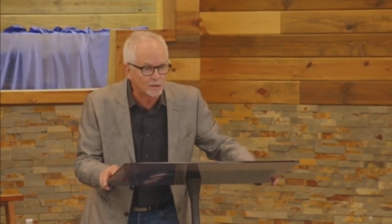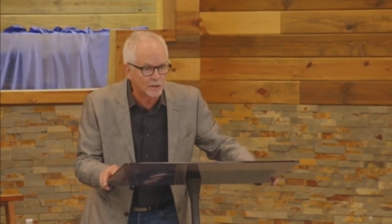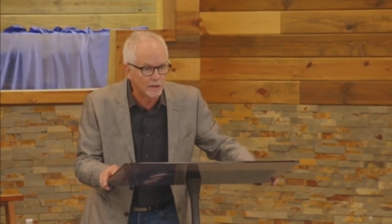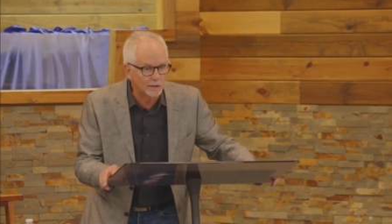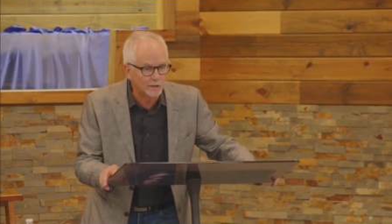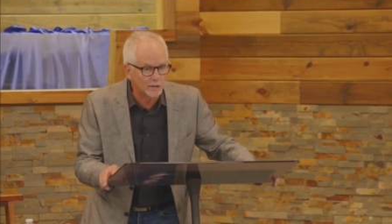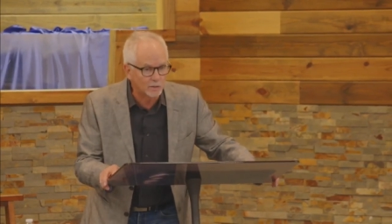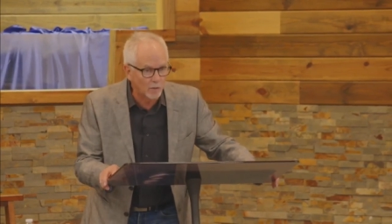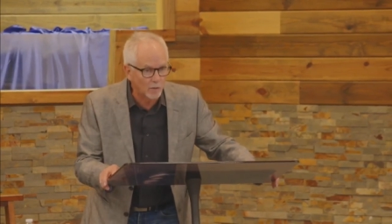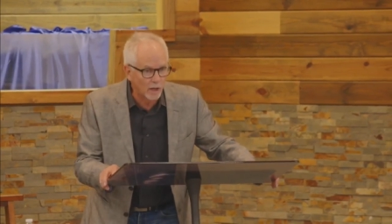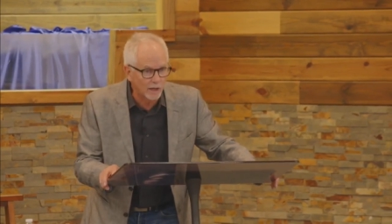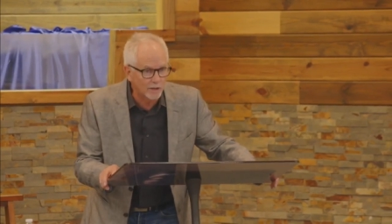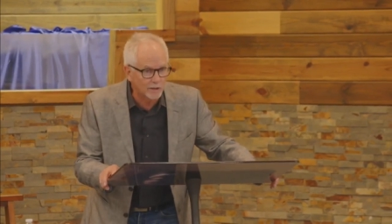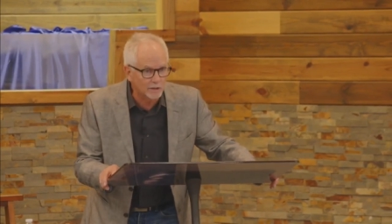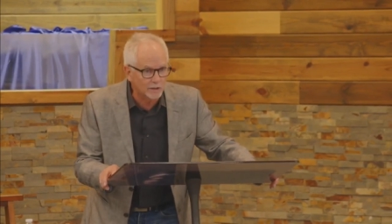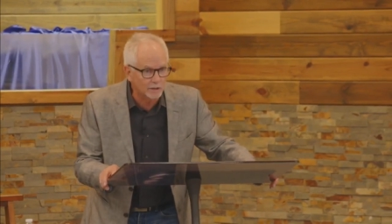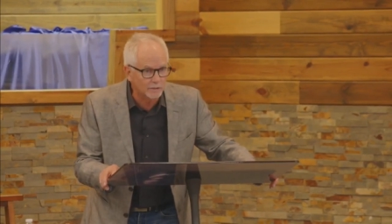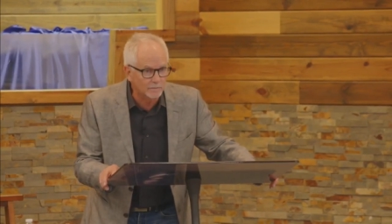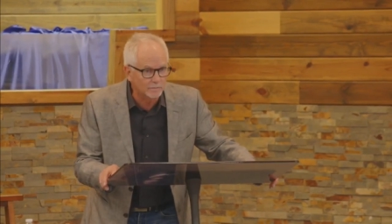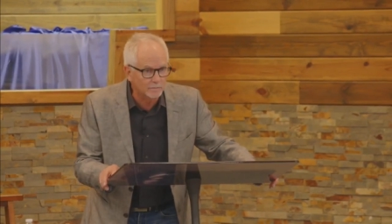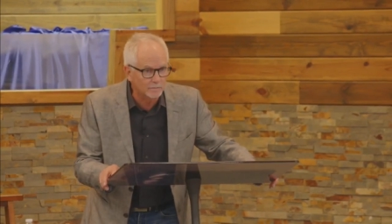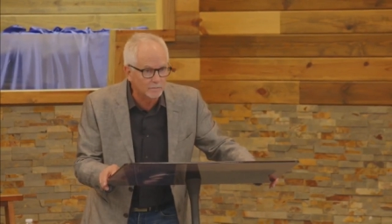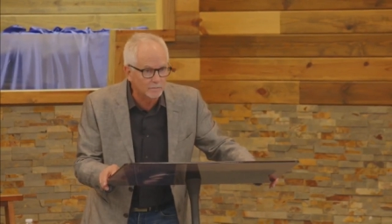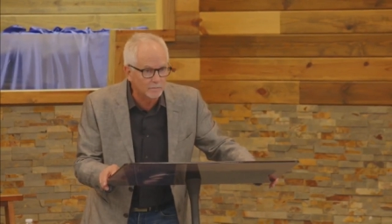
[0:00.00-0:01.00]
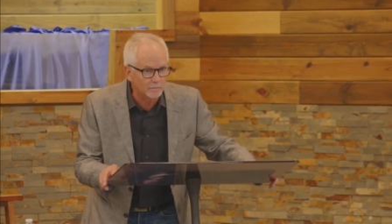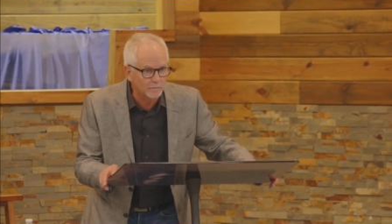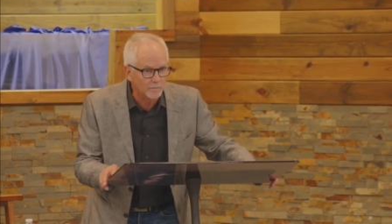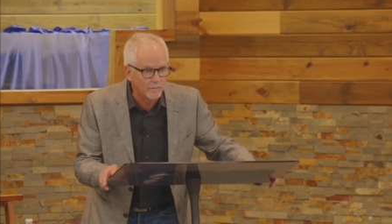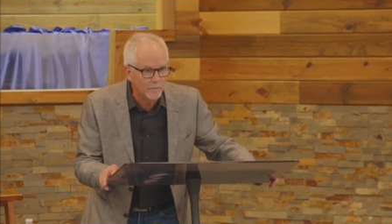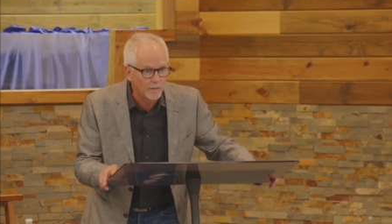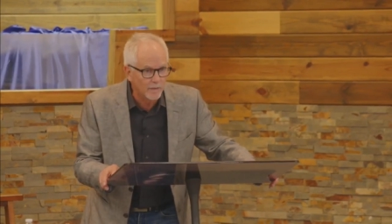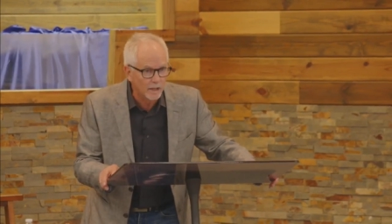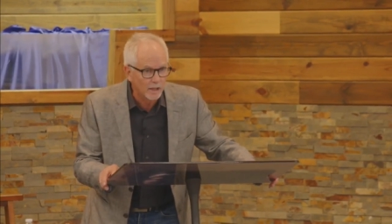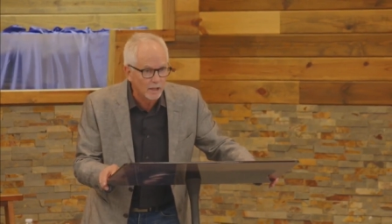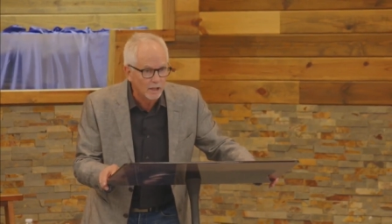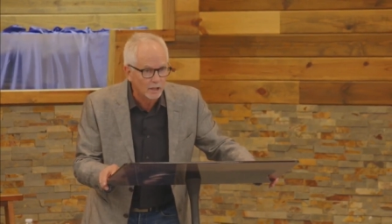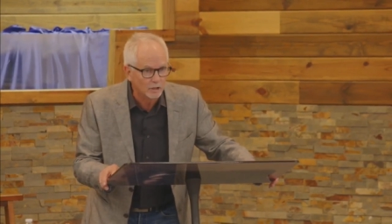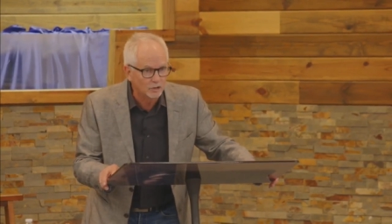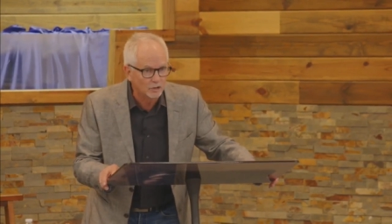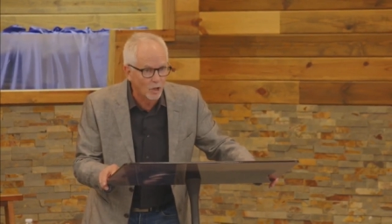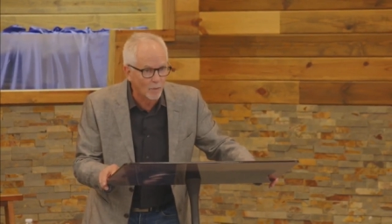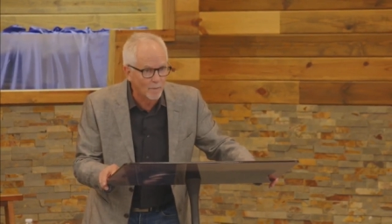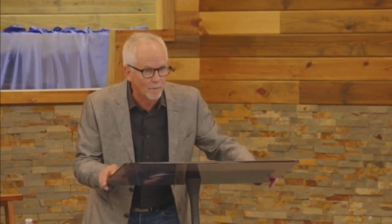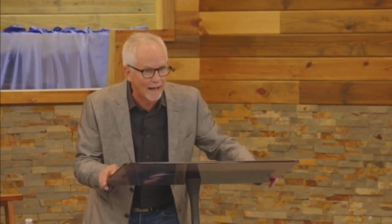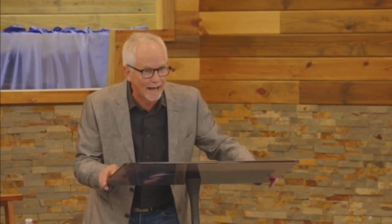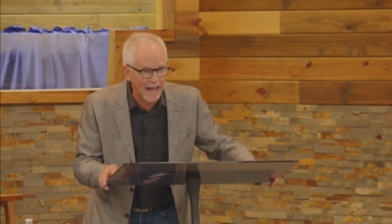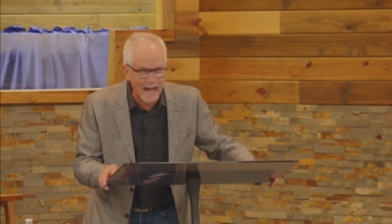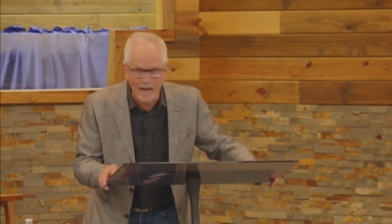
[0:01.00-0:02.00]
situation. And no
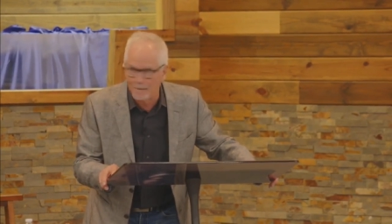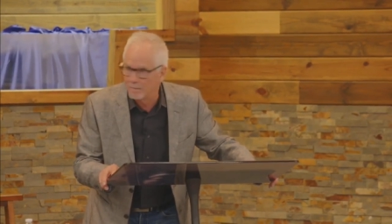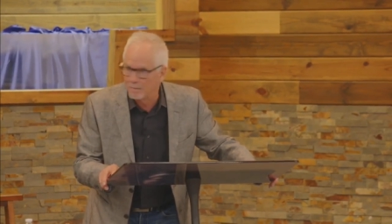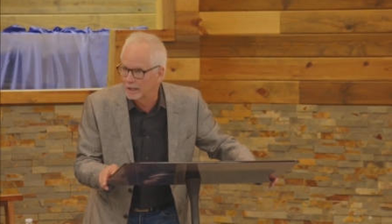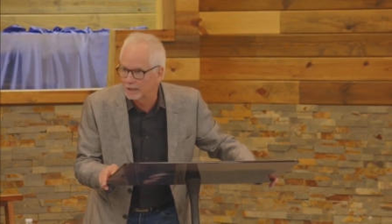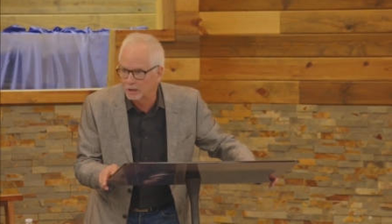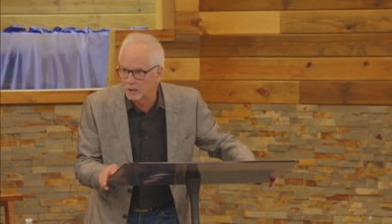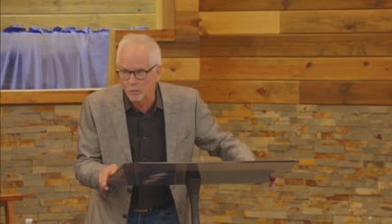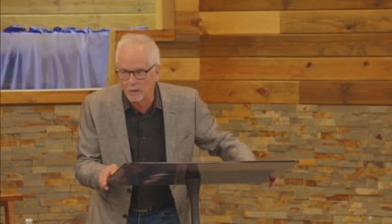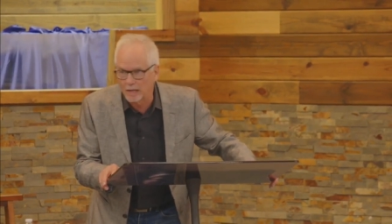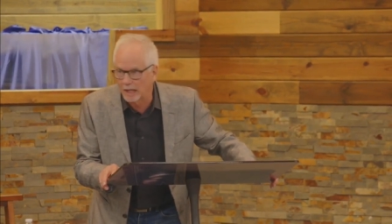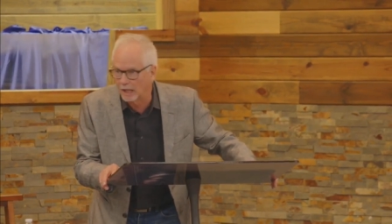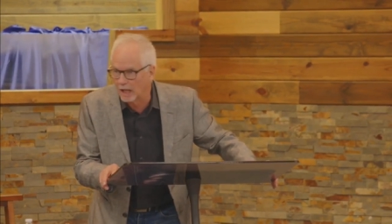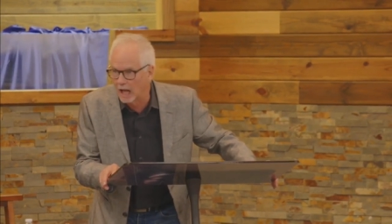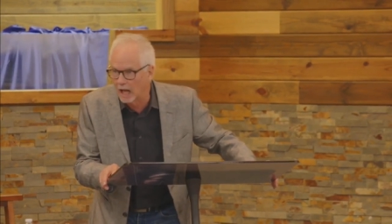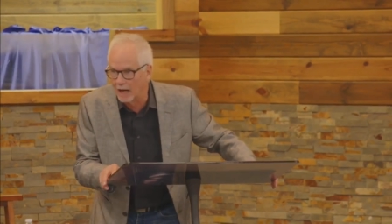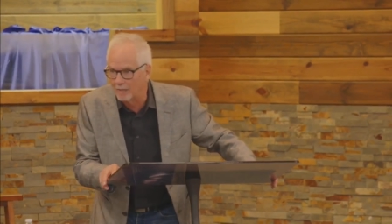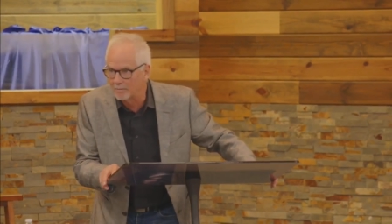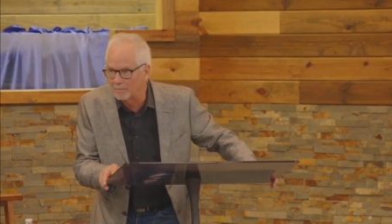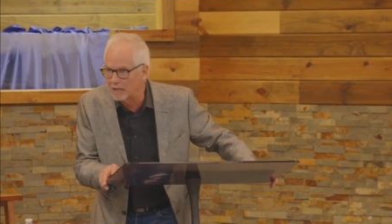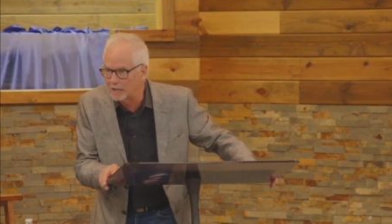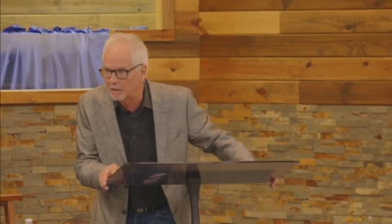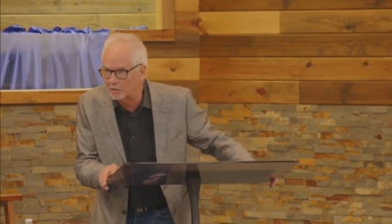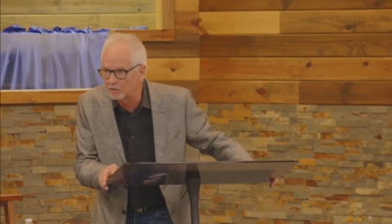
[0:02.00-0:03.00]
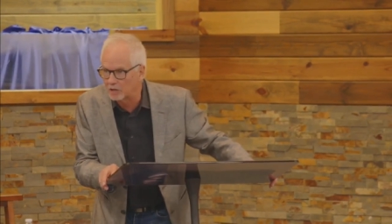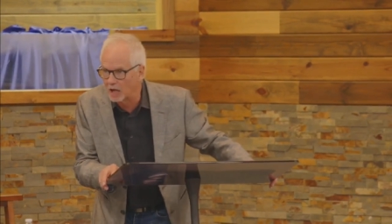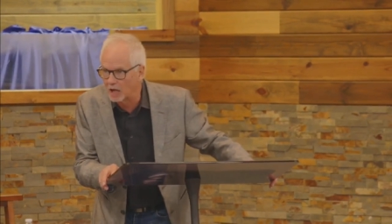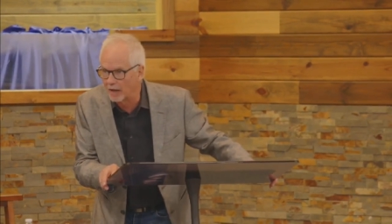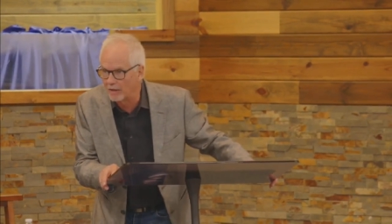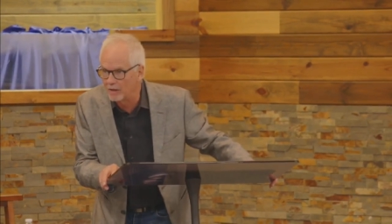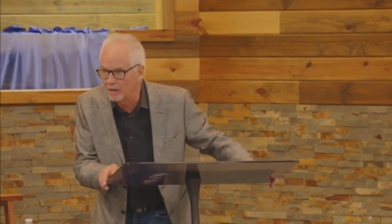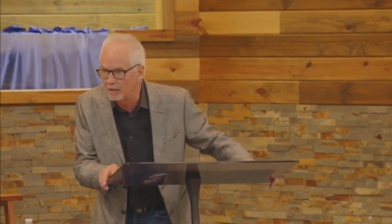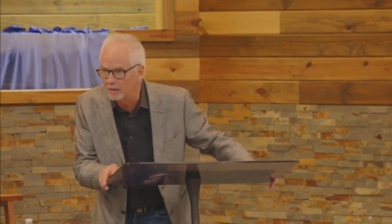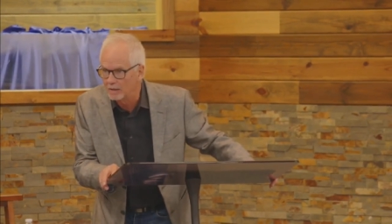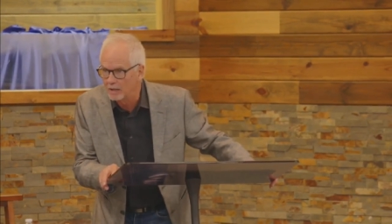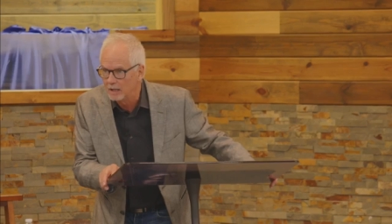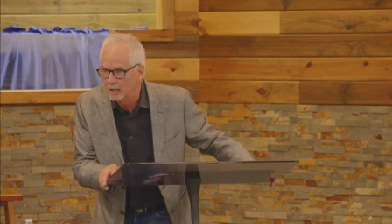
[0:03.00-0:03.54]
matter how much we loved each other,